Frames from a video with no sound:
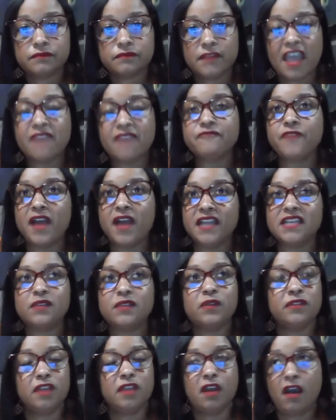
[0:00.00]
And finally,
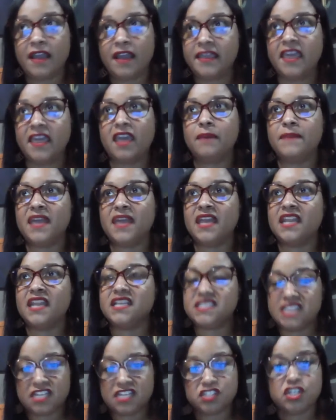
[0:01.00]
the guy came in and he
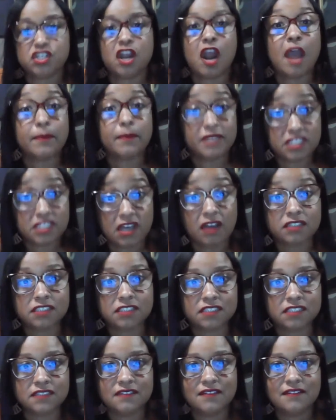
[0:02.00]
said, sir, I'm a
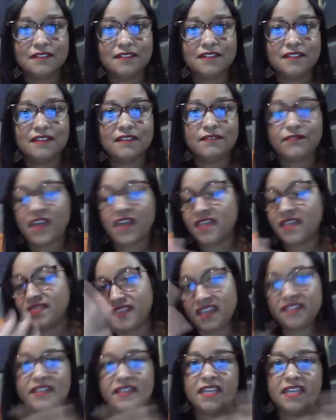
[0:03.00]
doctor. And
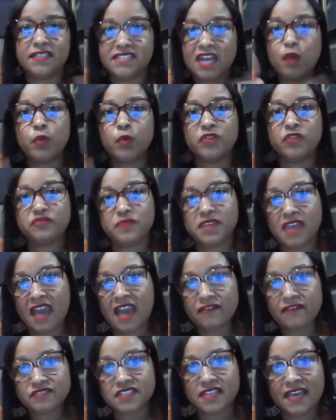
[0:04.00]
then they dealt with me
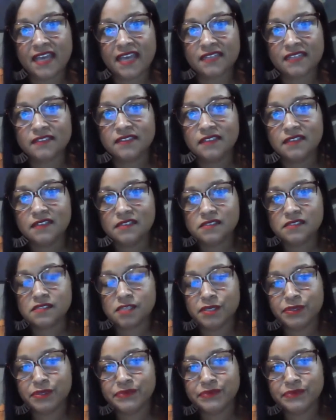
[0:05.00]
after that. Yeah. So,